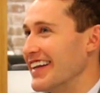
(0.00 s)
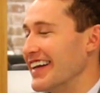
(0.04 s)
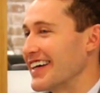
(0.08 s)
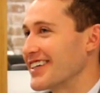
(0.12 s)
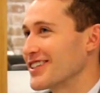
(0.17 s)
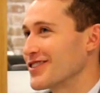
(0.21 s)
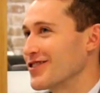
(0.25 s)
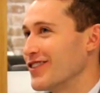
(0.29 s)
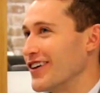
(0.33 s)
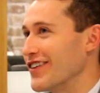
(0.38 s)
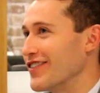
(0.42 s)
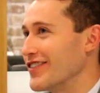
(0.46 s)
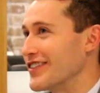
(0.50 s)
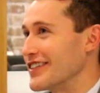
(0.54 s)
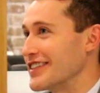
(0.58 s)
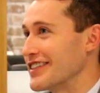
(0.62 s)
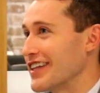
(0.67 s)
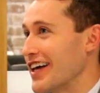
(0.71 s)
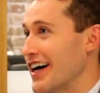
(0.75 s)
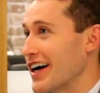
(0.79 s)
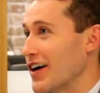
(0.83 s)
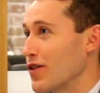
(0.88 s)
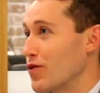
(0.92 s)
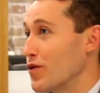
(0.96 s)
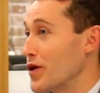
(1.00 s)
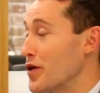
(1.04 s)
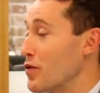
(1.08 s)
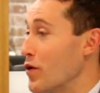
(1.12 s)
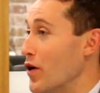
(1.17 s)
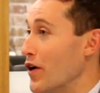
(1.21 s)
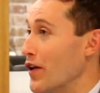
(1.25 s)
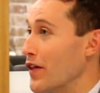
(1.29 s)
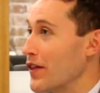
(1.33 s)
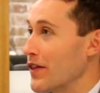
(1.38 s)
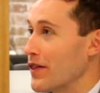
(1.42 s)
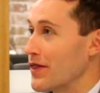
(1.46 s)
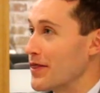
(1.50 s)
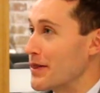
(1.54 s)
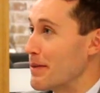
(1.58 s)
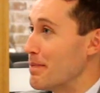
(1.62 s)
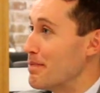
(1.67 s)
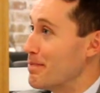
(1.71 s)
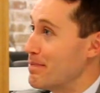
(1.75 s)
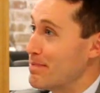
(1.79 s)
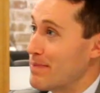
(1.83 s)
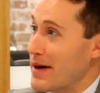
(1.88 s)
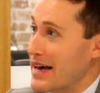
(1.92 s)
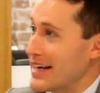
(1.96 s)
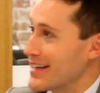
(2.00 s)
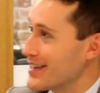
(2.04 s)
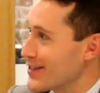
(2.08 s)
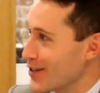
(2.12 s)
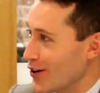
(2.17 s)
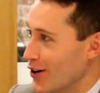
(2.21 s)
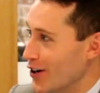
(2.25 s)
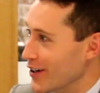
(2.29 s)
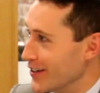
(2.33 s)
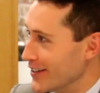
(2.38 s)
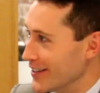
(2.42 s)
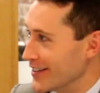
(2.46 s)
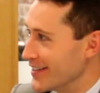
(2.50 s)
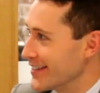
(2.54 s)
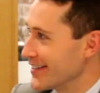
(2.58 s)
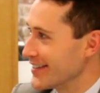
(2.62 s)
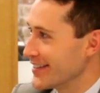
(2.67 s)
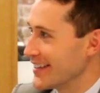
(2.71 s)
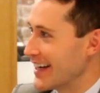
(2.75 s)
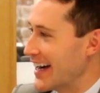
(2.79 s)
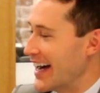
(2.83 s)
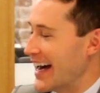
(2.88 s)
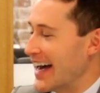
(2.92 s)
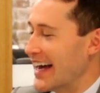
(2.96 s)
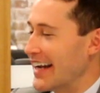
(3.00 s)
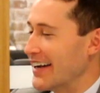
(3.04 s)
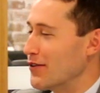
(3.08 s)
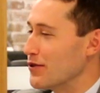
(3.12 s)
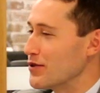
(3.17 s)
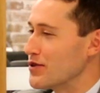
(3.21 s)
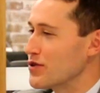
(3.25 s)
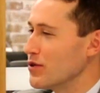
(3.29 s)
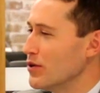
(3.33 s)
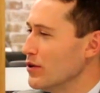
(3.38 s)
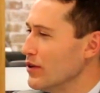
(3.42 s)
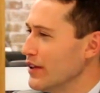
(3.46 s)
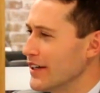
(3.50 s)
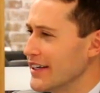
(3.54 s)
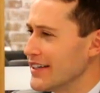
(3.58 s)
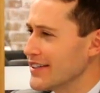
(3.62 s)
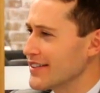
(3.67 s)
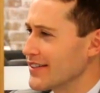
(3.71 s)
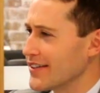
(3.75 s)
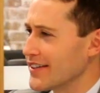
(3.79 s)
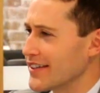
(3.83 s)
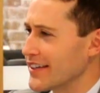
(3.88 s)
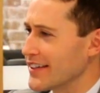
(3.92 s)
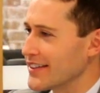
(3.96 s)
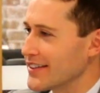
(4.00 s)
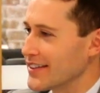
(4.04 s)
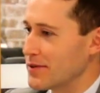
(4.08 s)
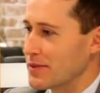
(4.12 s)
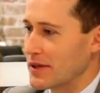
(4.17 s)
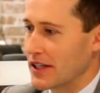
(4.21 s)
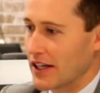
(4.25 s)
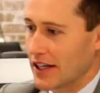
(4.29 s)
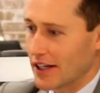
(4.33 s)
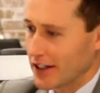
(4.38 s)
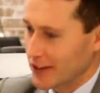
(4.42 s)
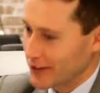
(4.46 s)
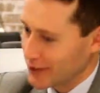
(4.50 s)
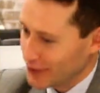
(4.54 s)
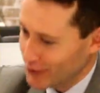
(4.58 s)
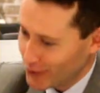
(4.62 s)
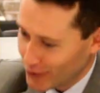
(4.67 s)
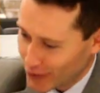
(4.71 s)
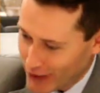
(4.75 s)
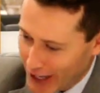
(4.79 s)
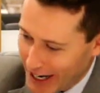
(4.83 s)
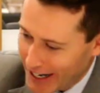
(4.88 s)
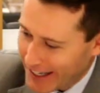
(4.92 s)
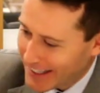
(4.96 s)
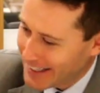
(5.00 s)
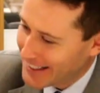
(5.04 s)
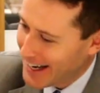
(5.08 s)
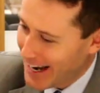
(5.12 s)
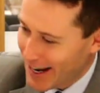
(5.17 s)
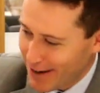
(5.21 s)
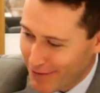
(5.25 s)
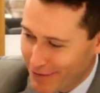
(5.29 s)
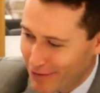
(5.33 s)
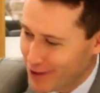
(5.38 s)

next one was like, we want the best odds. And it was all these sort of things, and you'd be like writing down